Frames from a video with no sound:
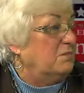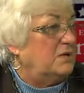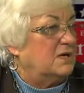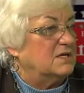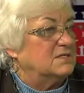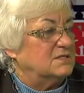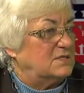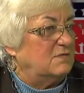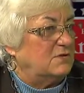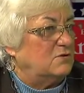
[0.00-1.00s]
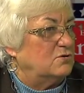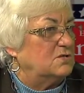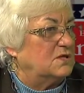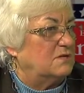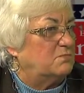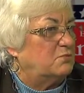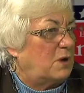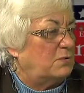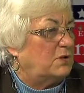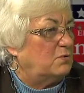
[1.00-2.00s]
Because in 7 years, that
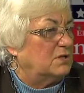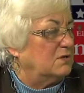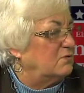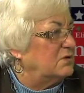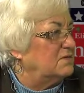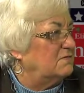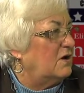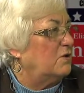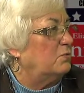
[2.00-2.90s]
property will increase in value, but